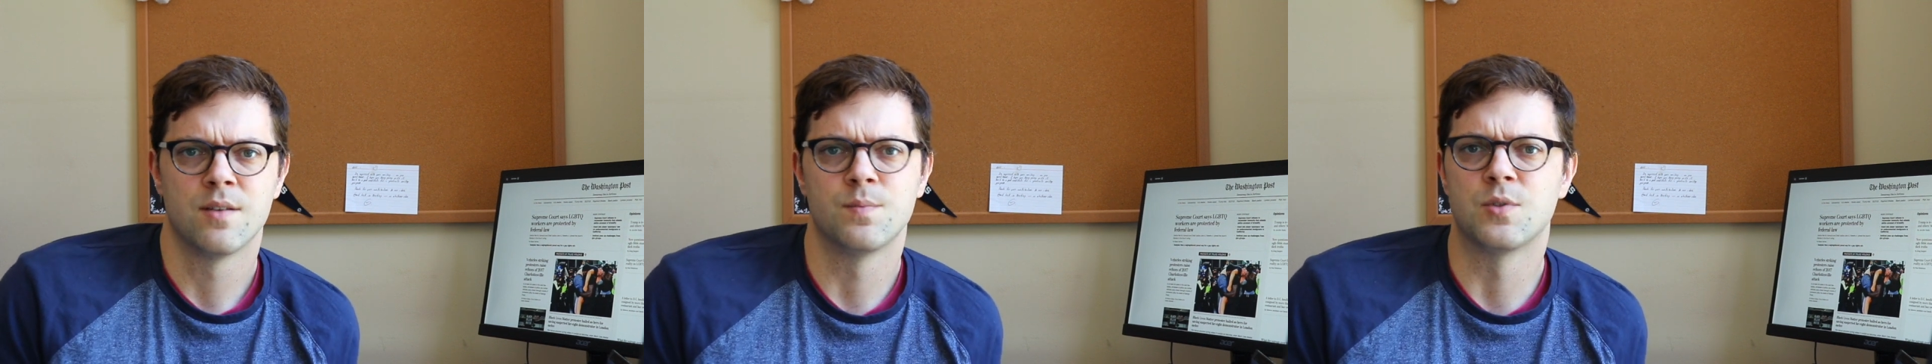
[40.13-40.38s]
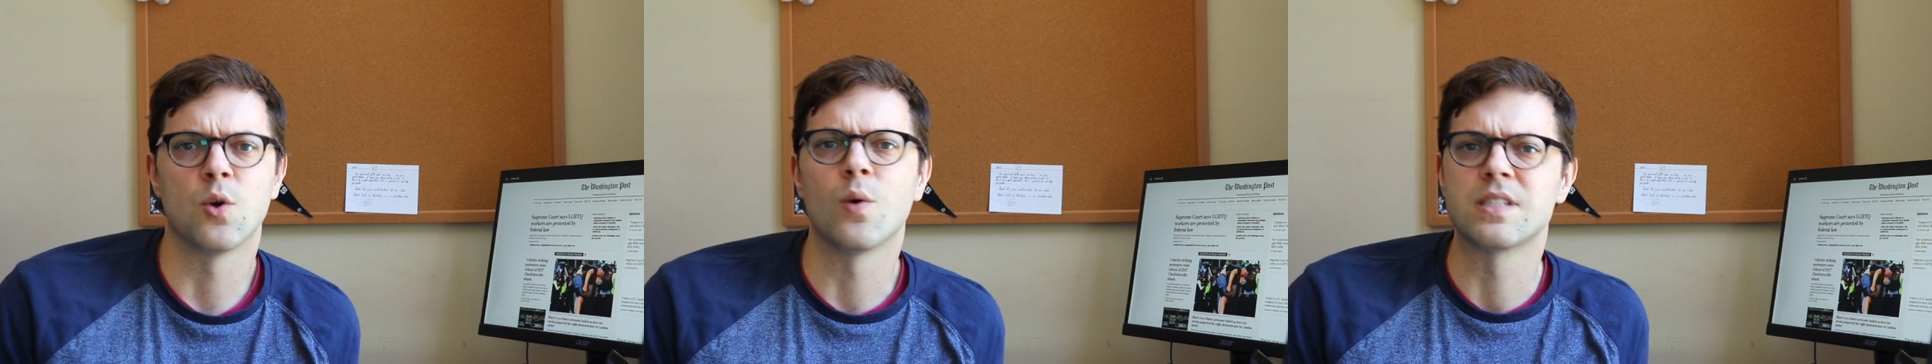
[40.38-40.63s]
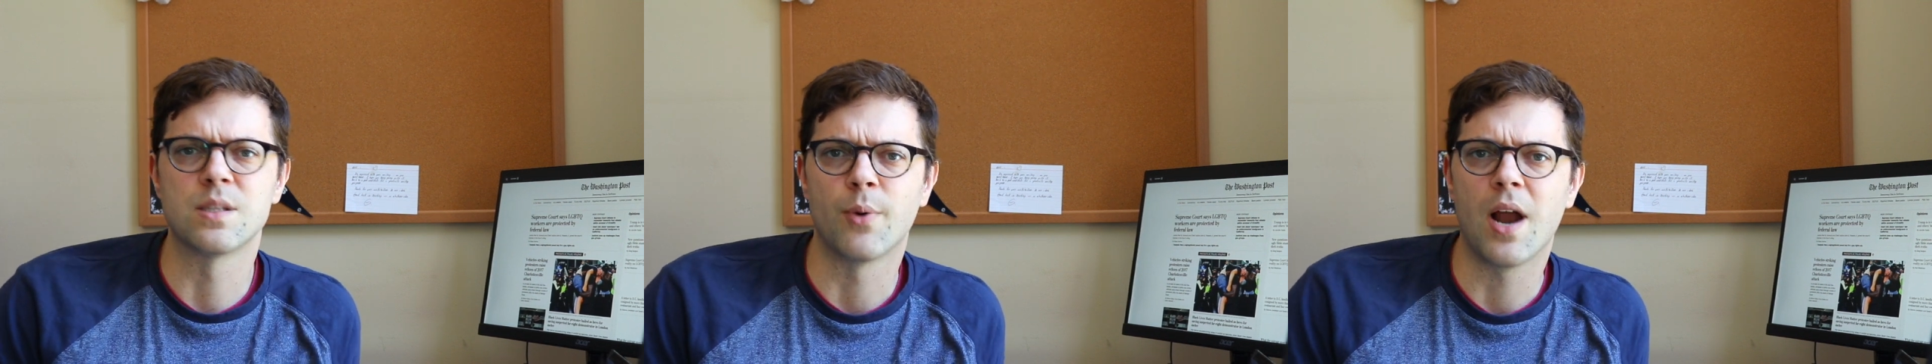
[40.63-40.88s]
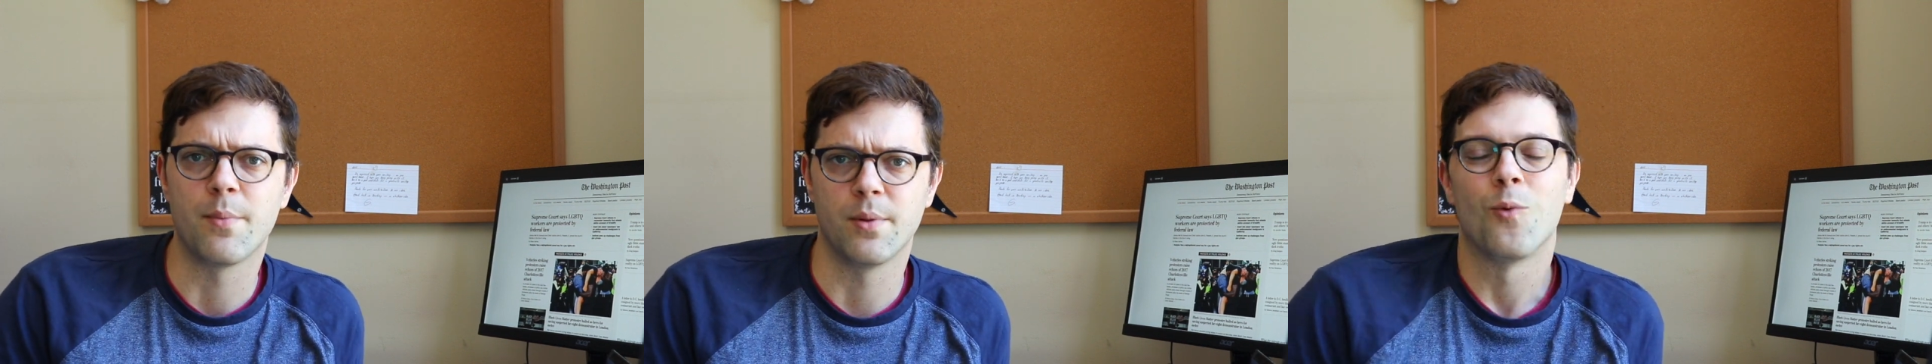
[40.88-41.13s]
So what's the
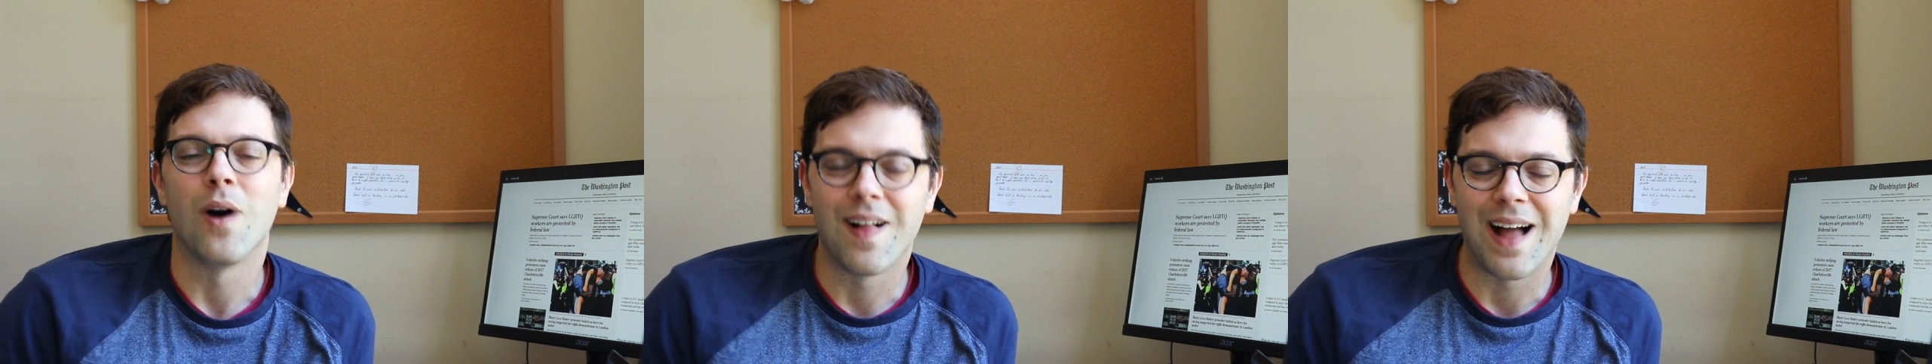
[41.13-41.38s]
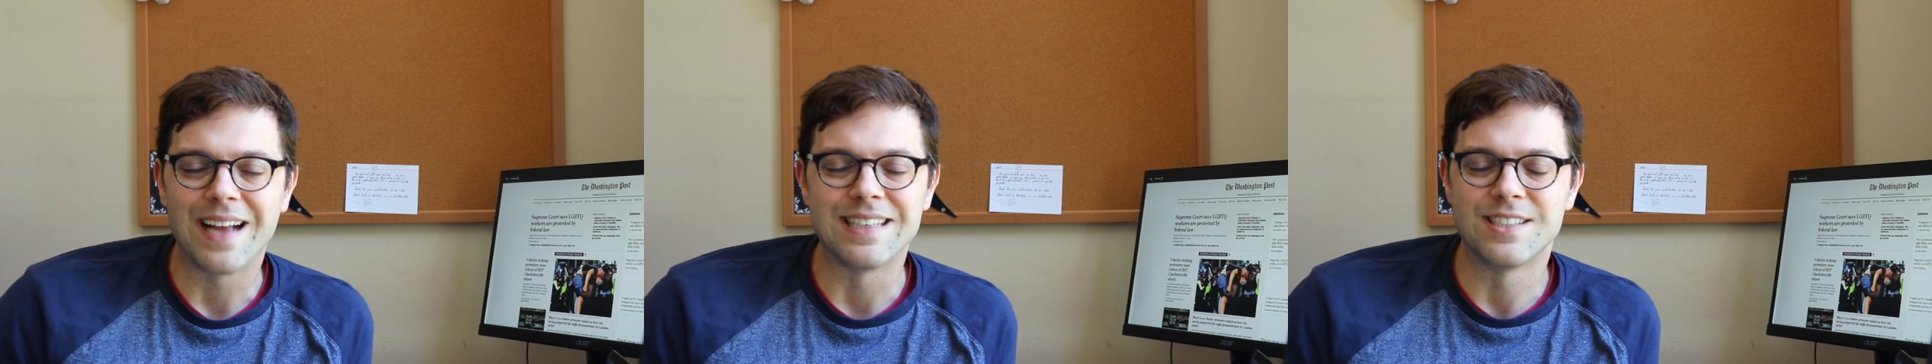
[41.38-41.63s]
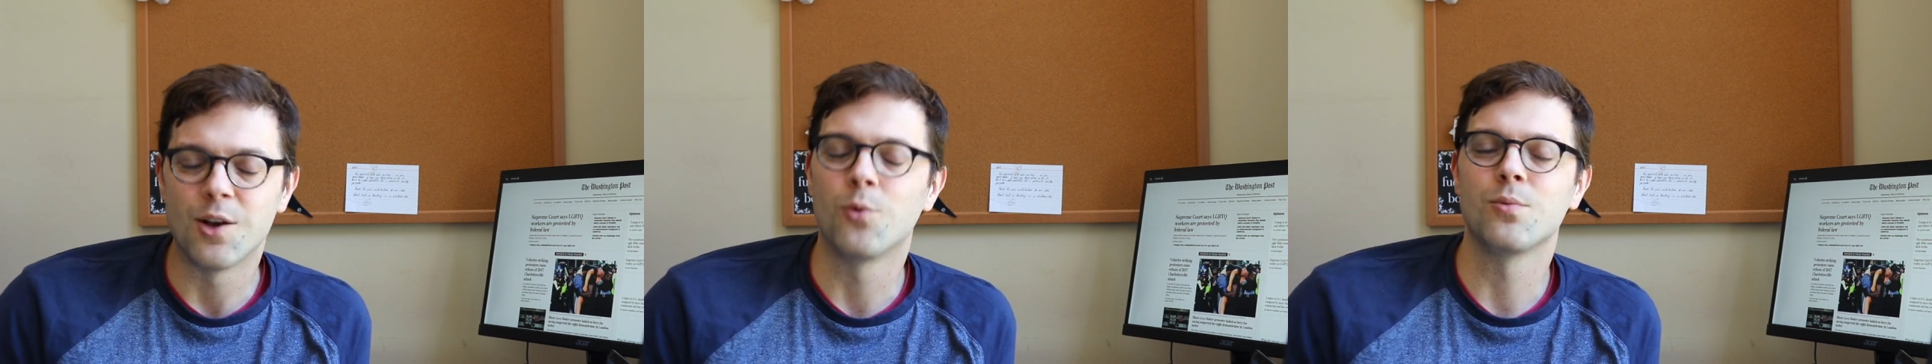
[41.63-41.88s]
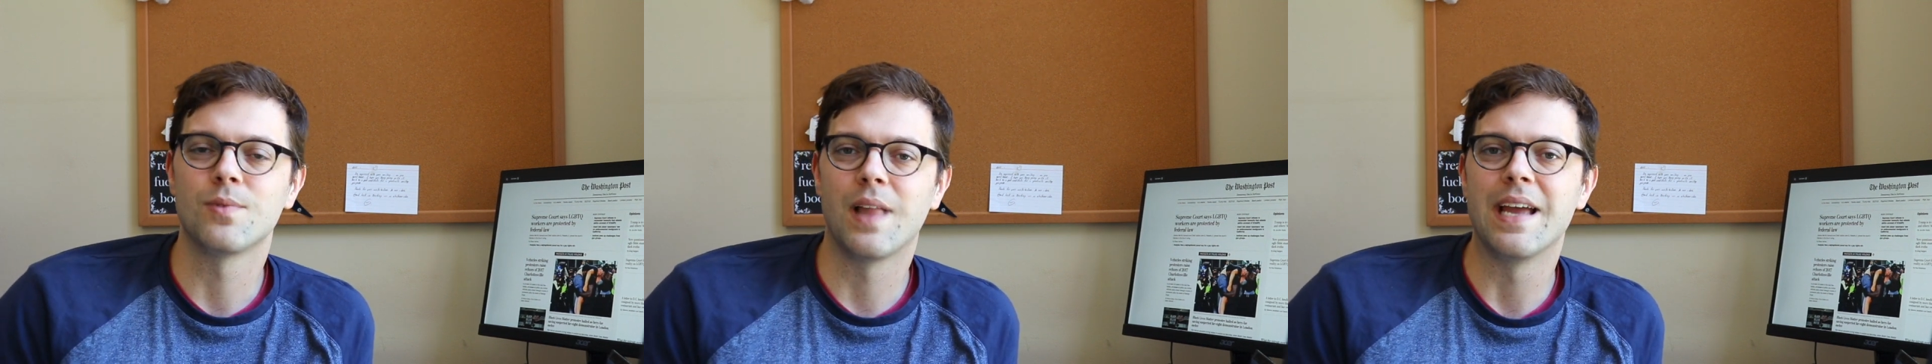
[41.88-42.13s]
problem? Well, I
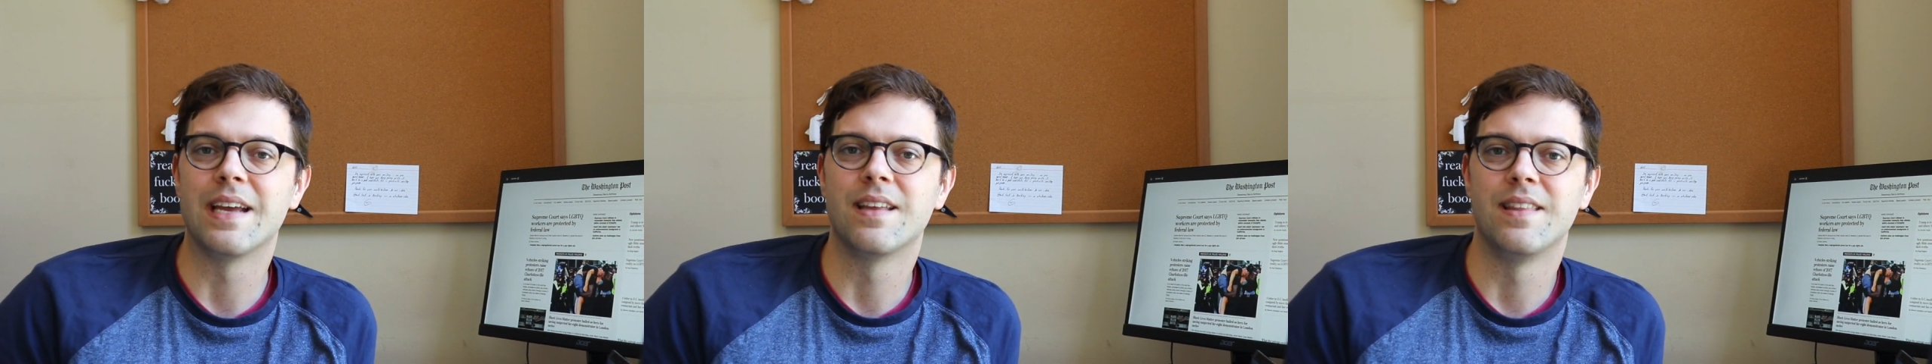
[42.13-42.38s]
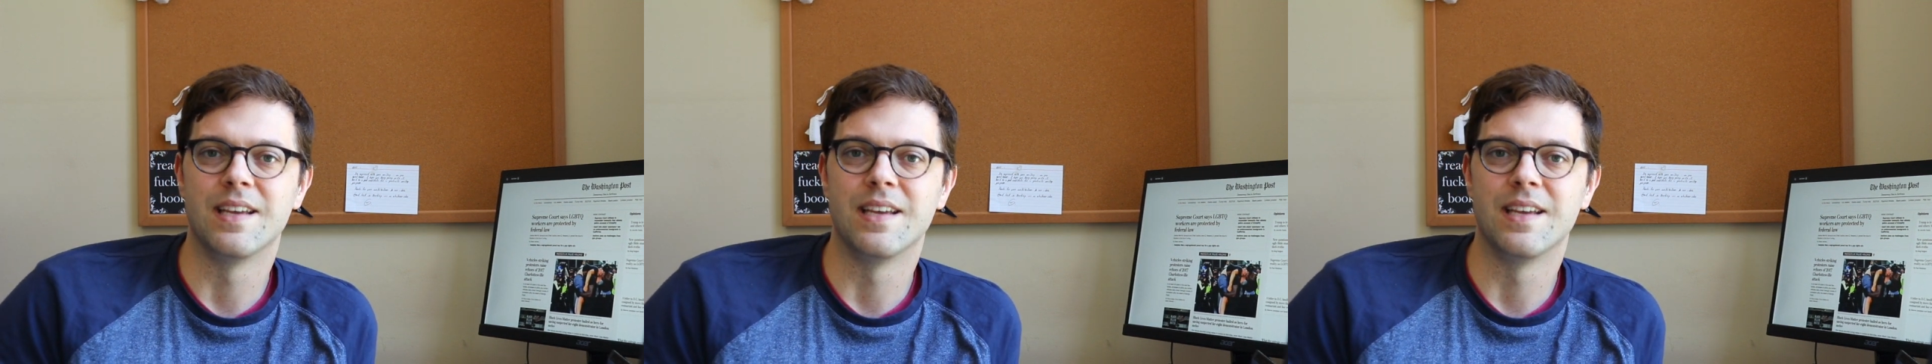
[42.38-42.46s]
don't like